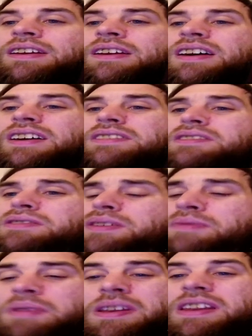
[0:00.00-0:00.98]
I don't think we
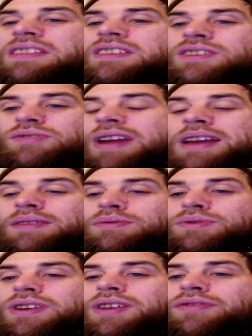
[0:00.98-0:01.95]
need this random
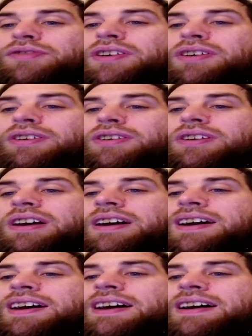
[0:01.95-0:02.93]
tree folk.
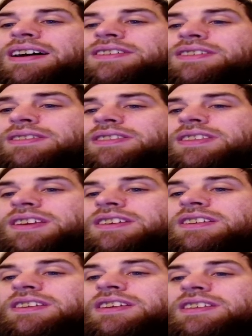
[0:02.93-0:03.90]
I don't think you
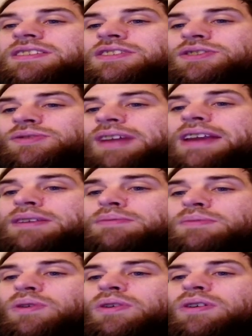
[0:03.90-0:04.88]
need this random
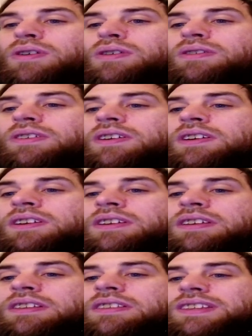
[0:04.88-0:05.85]
wall.
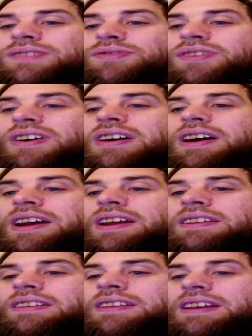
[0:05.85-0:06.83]
That's fine.
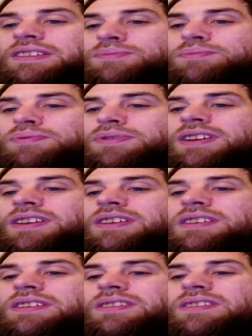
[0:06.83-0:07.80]
That's pretty
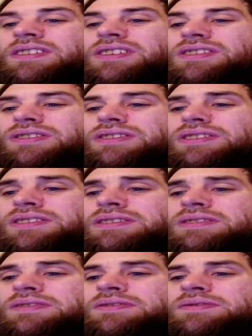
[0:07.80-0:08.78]
good.
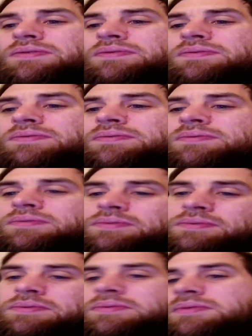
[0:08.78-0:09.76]

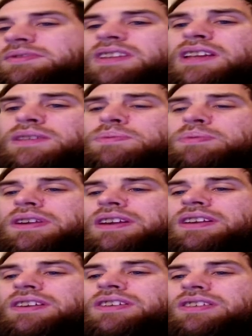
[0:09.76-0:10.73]
That's pretty
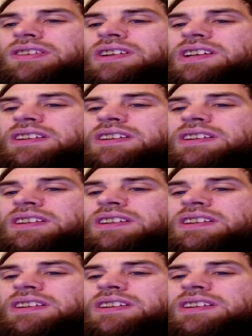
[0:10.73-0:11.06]
good.